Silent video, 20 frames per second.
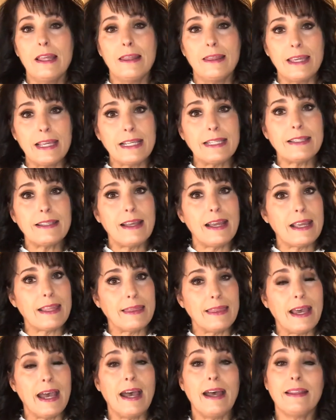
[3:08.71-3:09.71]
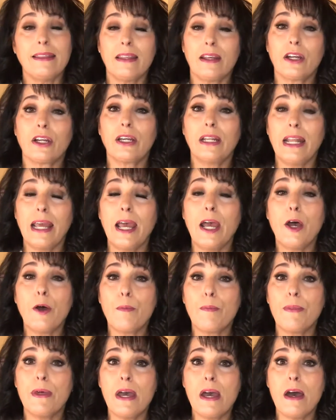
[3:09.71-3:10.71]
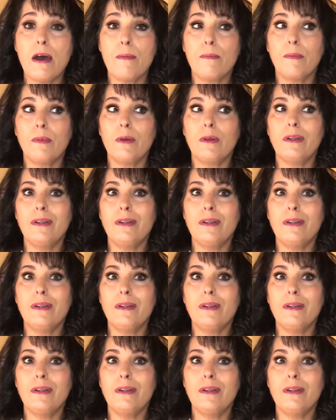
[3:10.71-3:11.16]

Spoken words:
things like that that are going to help them